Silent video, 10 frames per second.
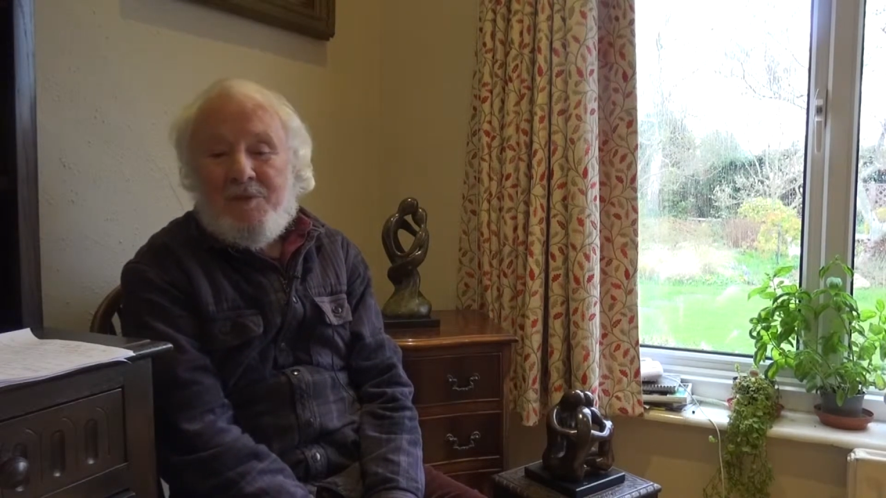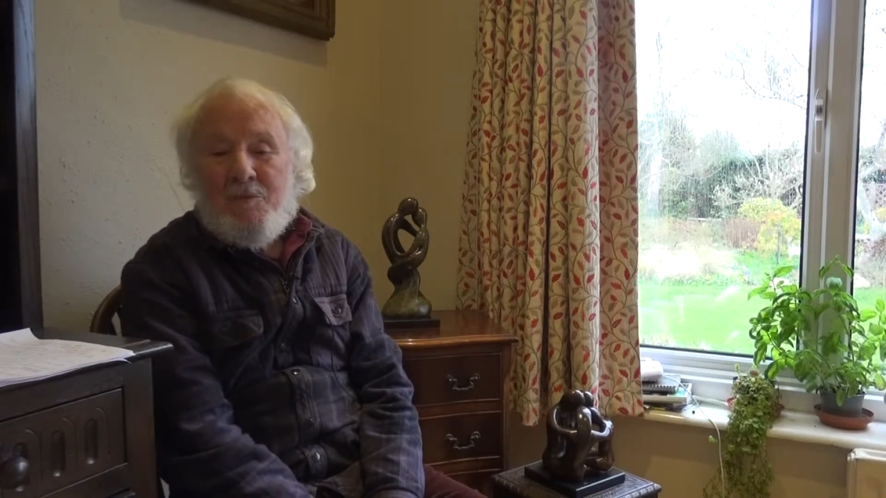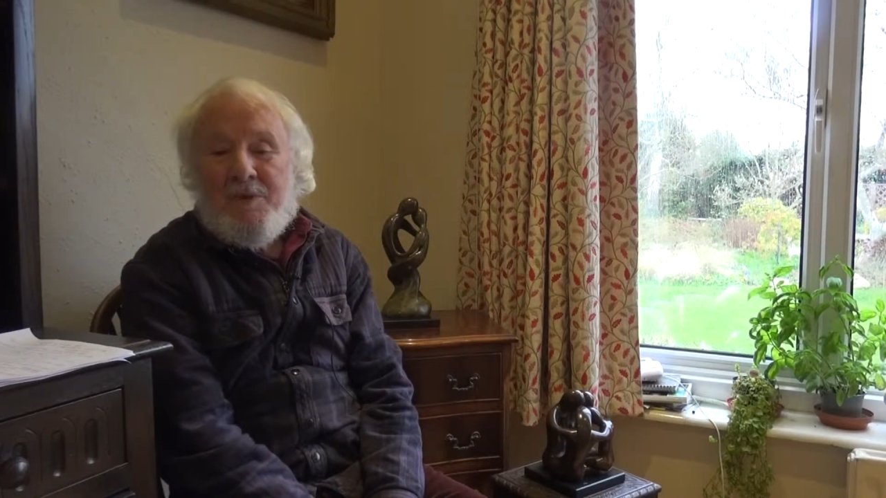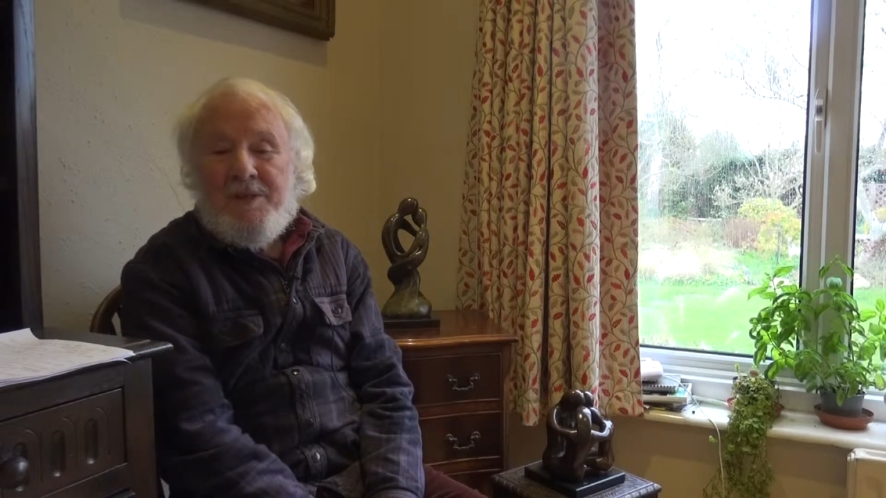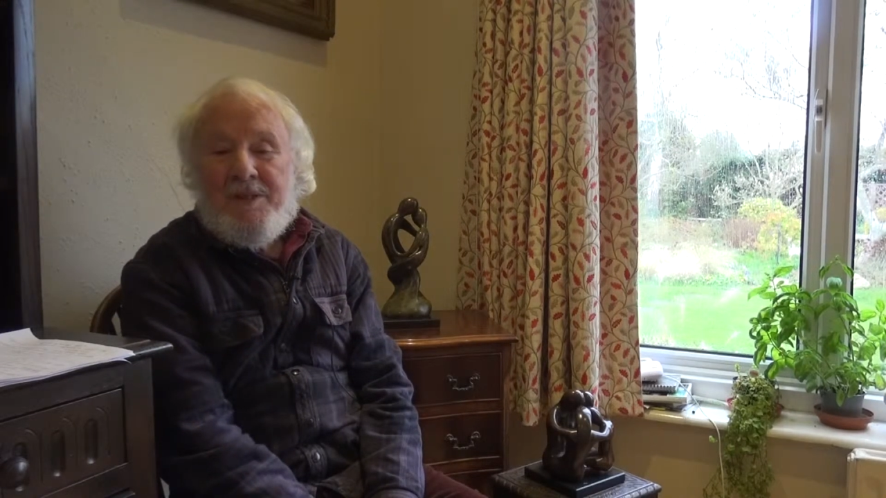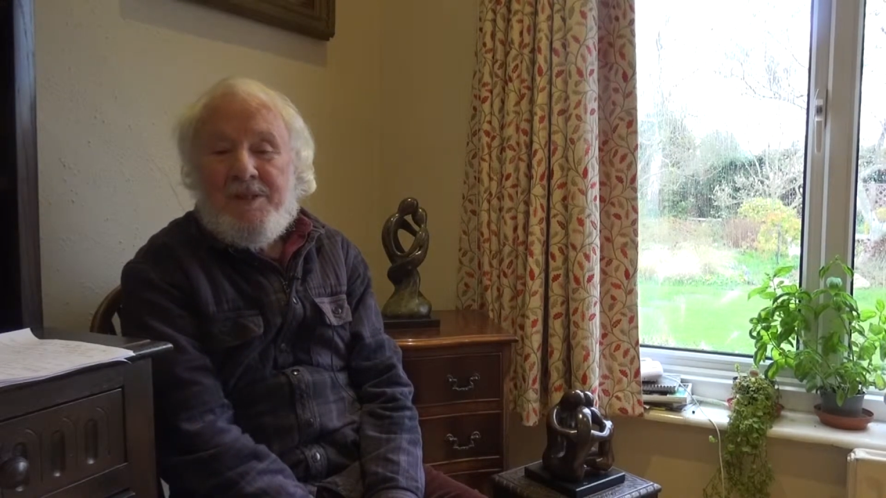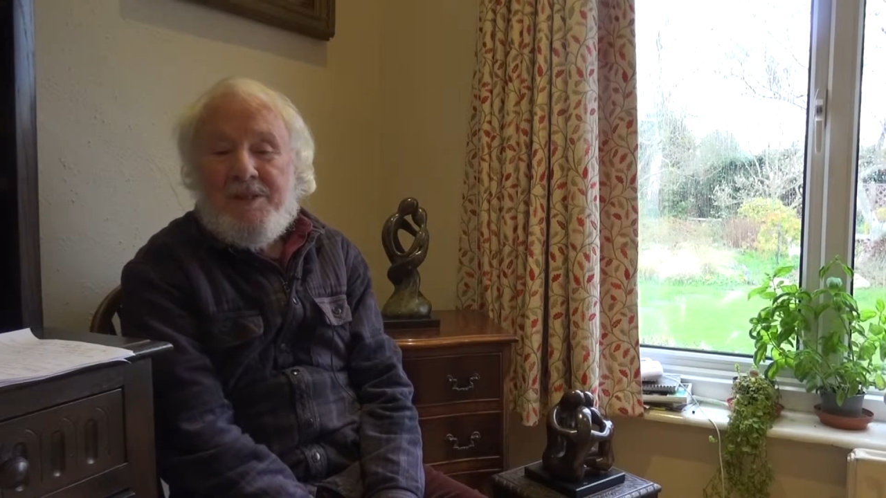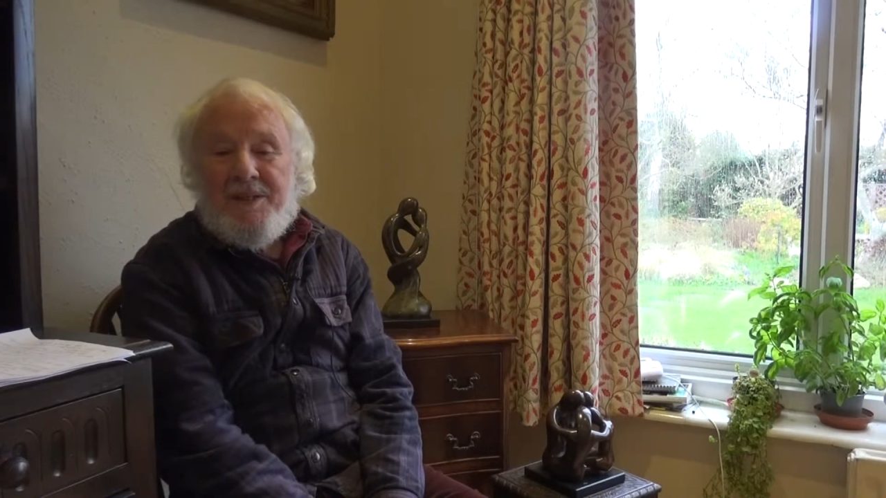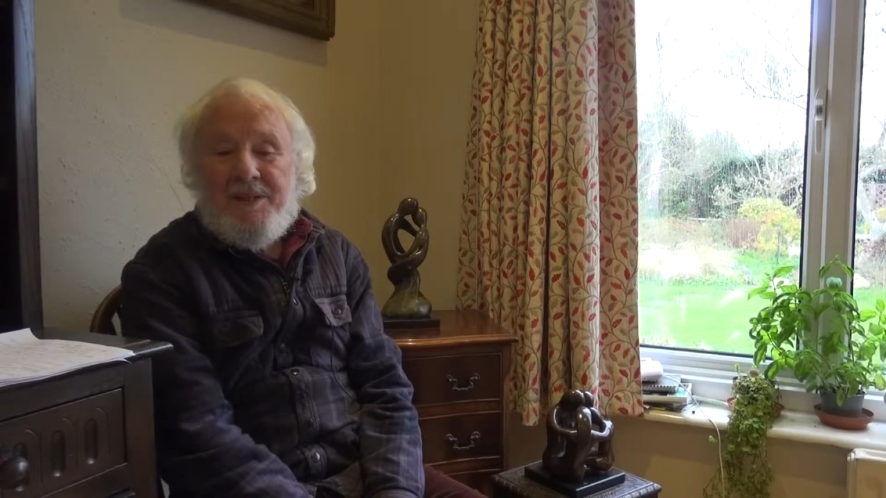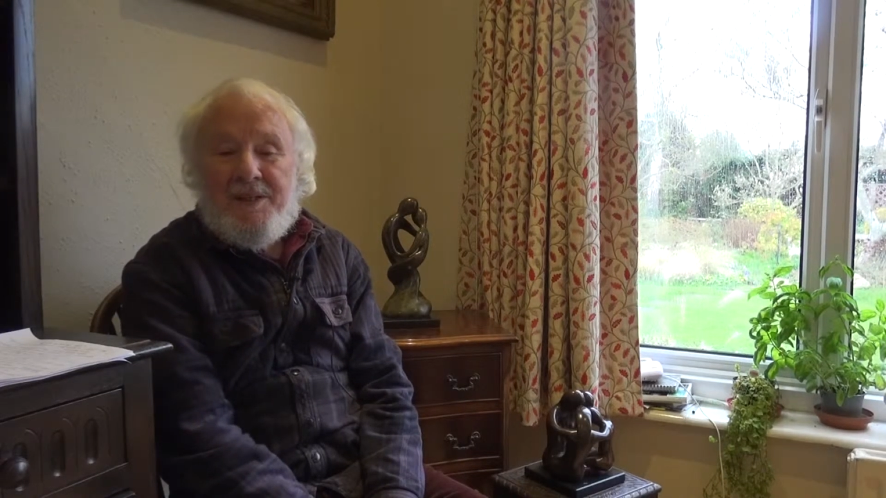
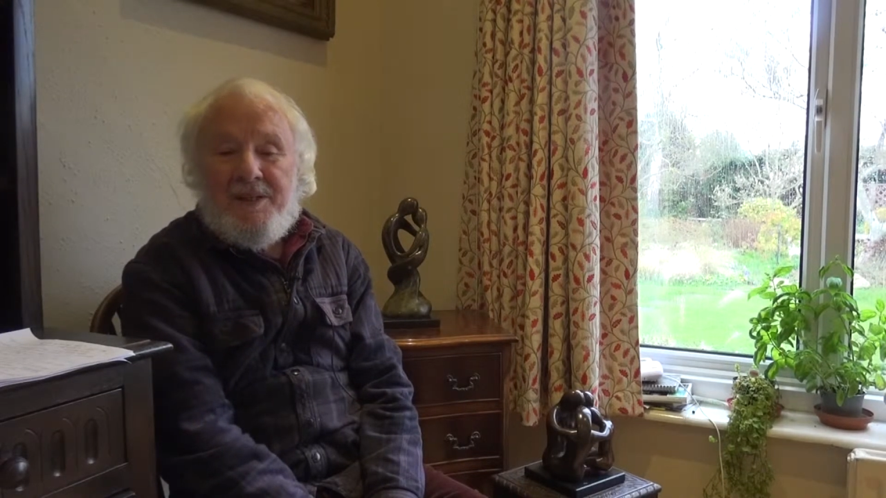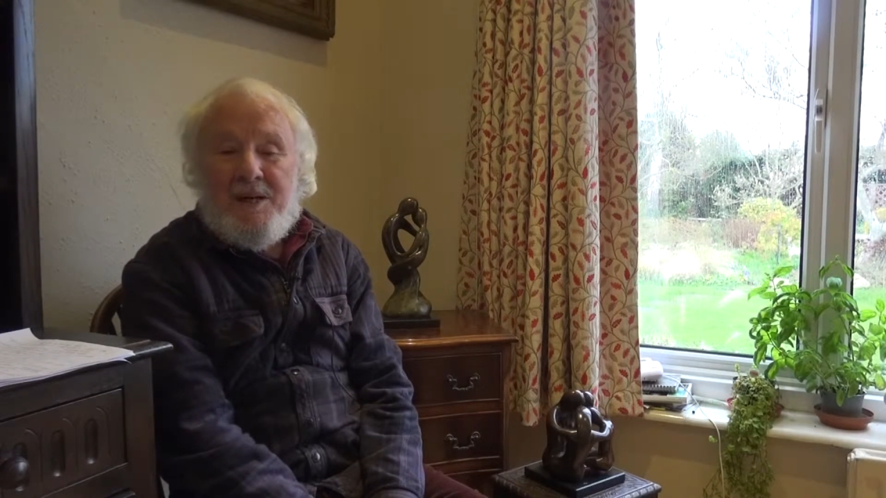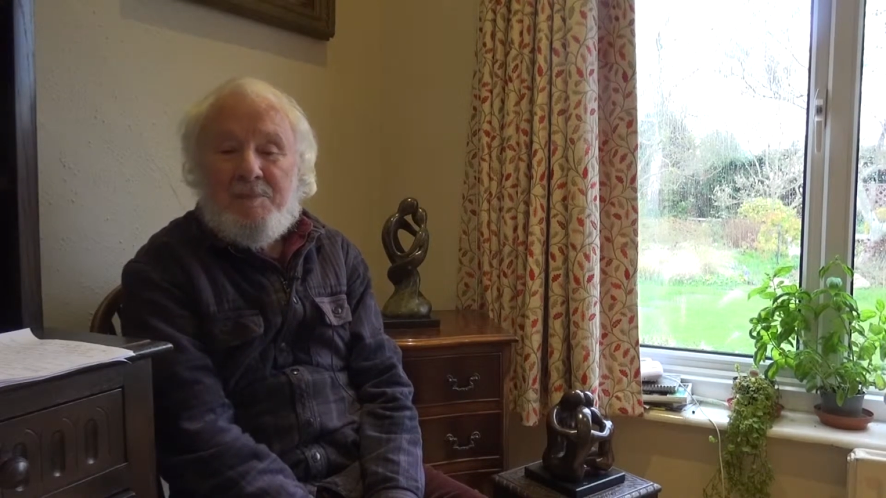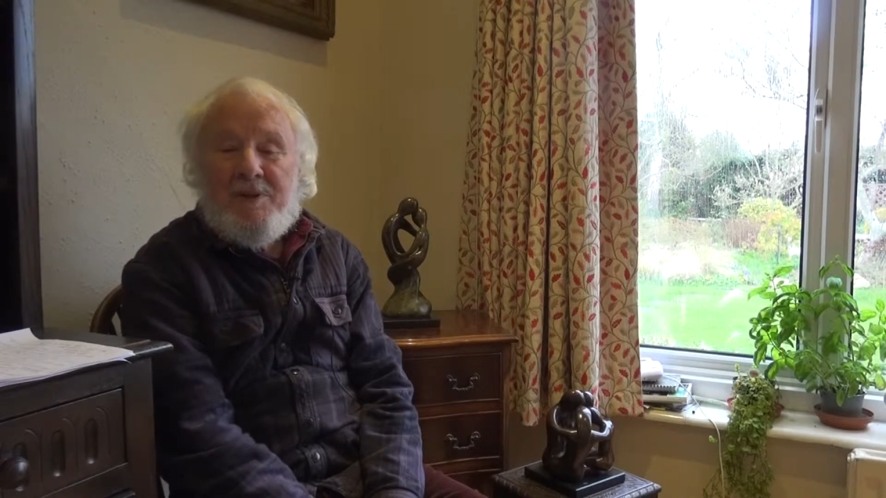wooden upper